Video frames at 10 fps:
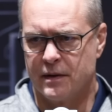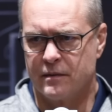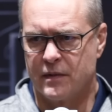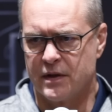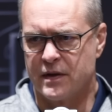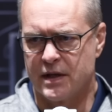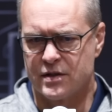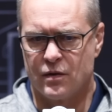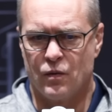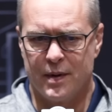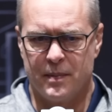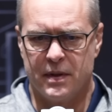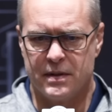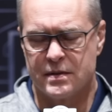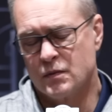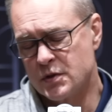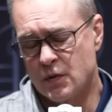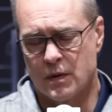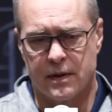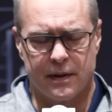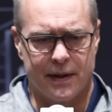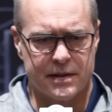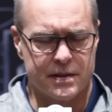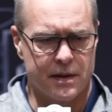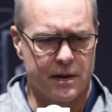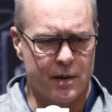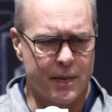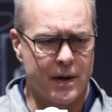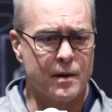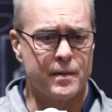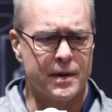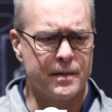Like that's the one piece, and we scored last night on our power play,